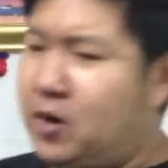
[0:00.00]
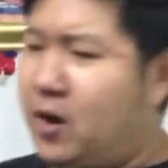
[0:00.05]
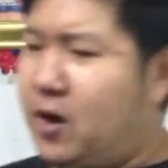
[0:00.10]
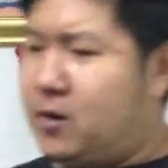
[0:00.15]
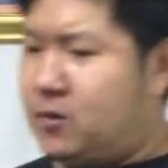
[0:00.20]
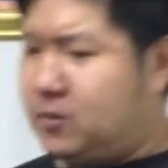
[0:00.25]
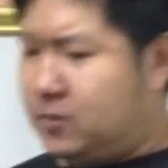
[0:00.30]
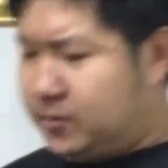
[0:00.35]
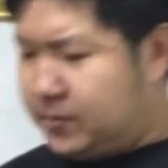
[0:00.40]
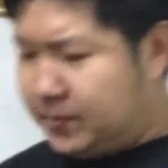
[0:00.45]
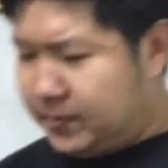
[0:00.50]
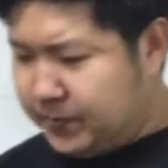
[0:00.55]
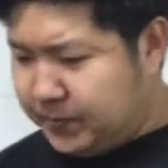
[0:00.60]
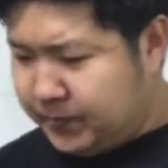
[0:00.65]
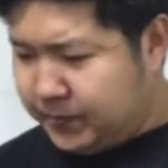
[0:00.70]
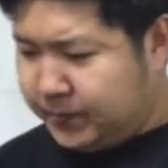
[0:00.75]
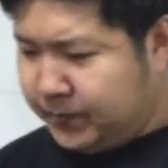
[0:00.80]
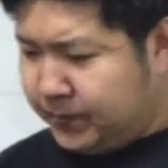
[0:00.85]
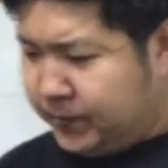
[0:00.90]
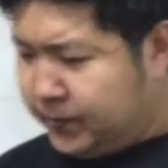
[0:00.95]
Pro
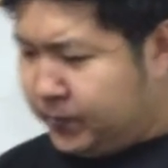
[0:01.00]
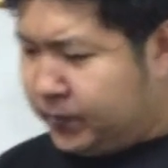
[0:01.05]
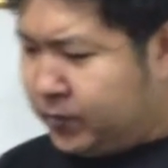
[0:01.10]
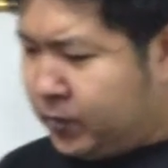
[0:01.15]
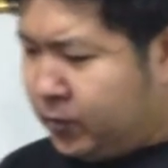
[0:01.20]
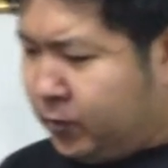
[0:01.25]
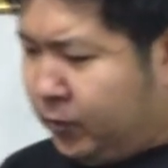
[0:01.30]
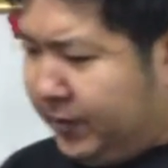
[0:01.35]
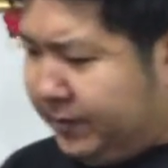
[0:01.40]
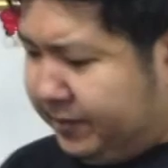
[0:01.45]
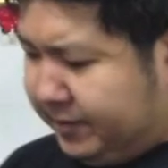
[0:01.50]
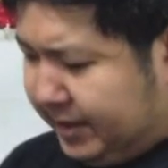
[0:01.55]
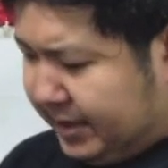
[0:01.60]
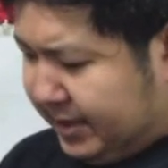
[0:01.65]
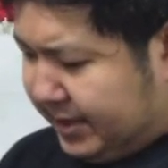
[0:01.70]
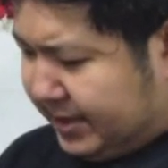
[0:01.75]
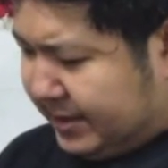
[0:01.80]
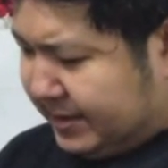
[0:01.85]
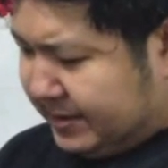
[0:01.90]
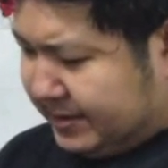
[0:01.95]
with
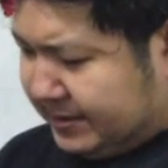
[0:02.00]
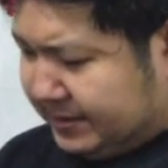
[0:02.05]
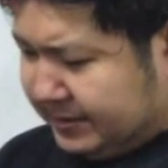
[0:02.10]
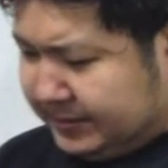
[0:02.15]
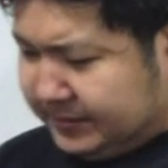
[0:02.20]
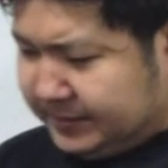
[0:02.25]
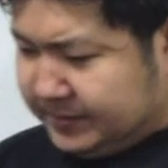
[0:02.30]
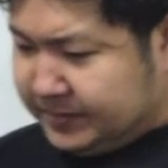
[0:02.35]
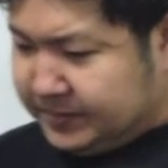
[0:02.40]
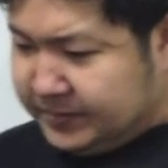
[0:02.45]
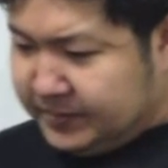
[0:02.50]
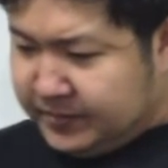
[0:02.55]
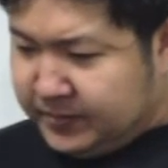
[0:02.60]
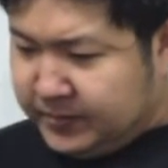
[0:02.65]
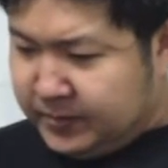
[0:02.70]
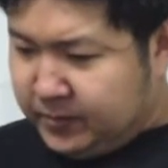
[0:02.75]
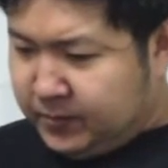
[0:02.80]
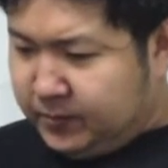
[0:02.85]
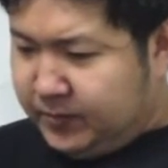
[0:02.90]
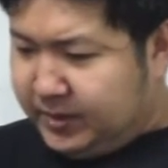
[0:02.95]
the uh,
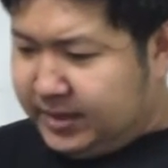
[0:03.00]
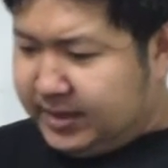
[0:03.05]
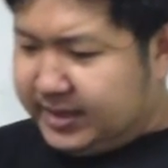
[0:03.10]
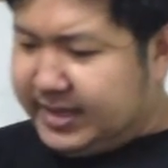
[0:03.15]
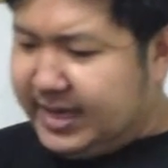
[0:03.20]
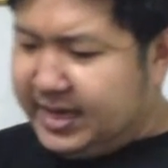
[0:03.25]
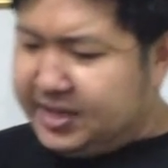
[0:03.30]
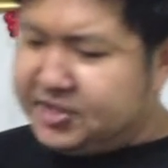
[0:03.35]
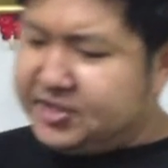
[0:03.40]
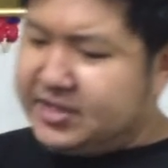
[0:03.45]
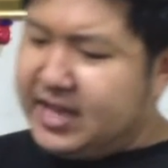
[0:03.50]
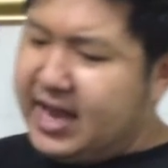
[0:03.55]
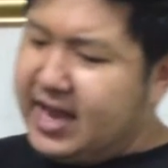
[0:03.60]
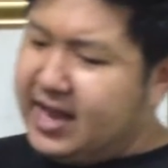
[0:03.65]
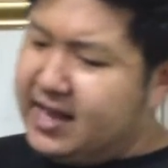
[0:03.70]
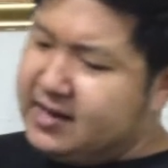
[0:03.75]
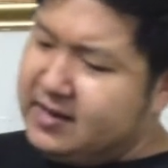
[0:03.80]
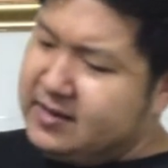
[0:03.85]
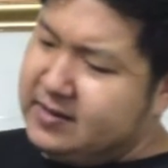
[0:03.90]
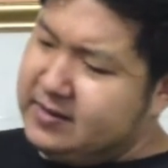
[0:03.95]
with the
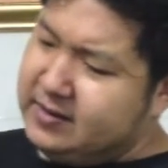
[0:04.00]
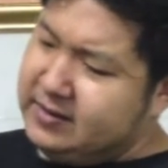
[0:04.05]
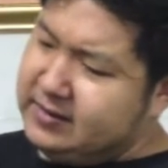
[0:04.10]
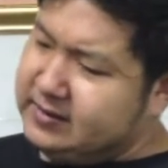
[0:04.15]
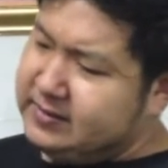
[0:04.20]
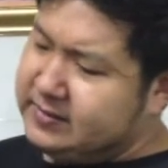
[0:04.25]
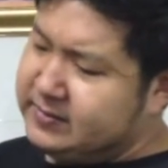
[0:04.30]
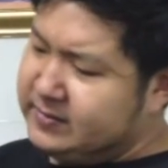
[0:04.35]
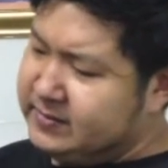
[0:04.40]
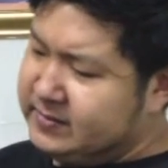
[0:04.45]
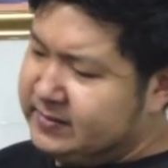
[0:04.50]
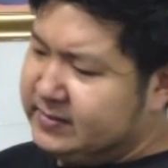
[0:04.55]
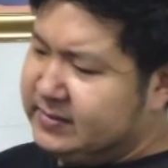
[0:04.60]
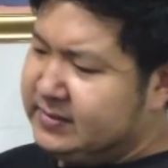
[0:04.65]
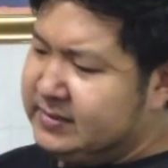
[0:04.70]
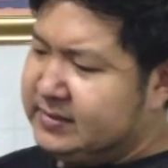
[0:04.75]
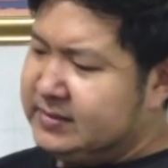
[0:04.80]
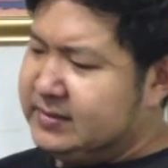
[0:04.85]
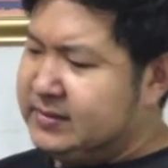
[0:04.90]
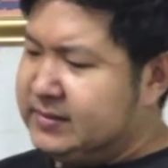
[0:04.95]
kickstand
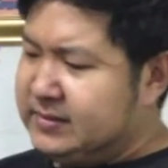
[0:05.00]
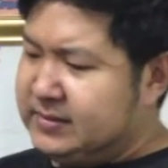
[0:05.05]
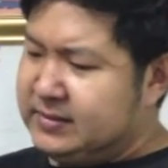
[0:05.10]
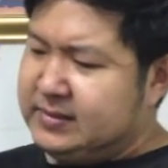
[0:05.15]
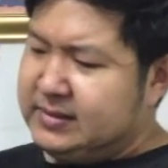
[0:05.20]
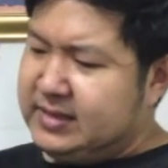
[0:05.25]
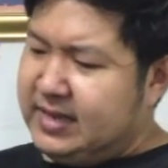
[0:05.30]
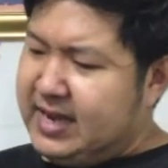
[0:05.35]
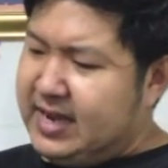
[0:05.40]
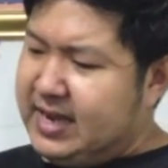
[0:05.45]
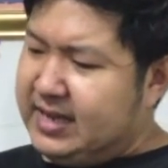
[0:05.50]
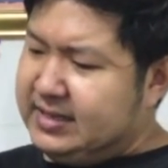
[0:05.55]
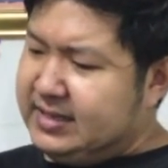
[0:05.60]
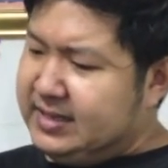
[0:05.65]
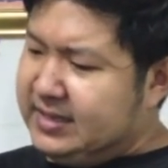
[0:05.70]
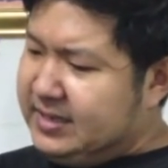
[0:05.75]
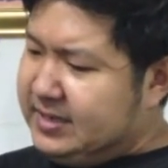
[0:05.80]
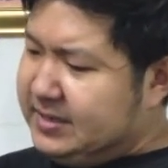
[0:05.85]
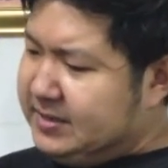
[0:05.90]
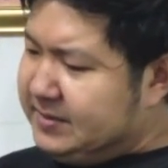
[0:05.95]
and
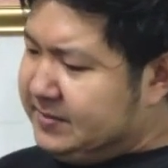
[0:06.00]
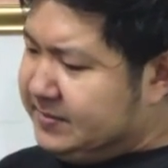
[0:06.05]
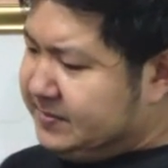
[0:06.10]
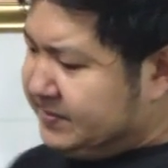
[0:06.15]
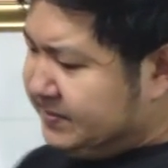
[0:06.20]
uh,